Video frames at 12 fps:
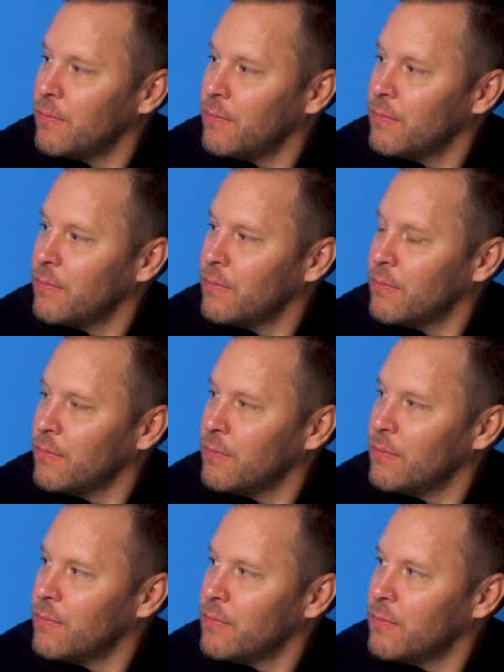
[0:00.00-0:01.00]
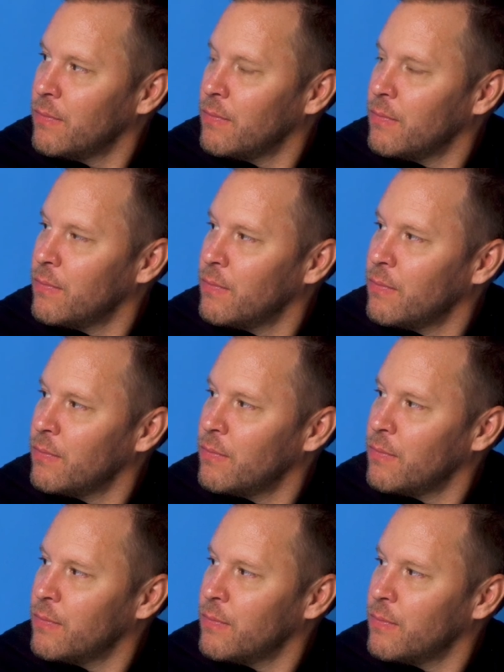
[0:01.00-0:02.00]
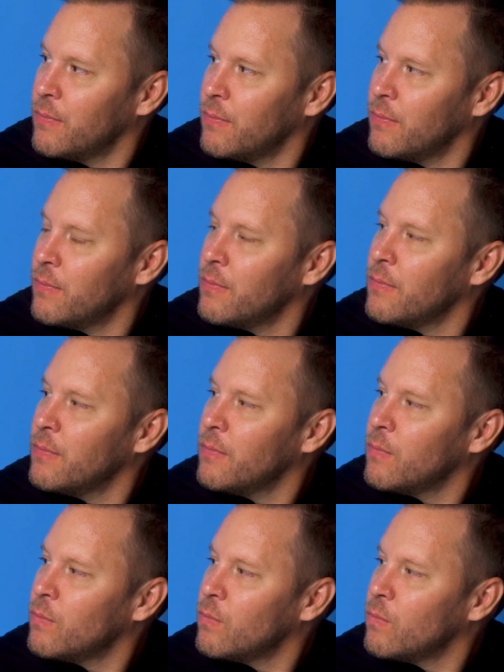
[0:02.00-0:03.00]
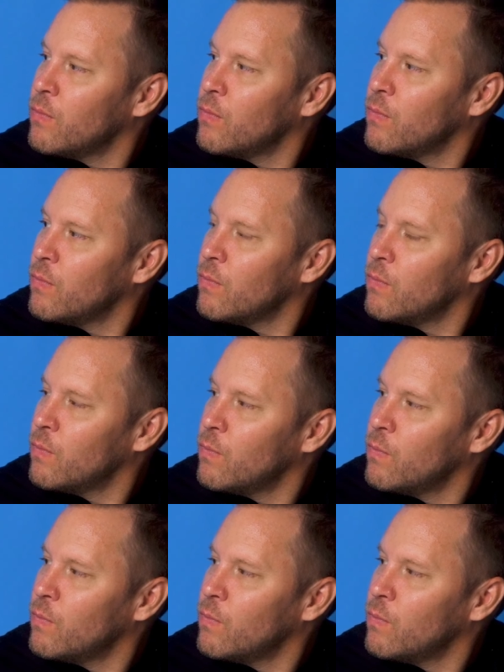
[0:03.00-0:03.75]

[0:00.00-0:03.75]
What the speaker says: This person isn't speaking.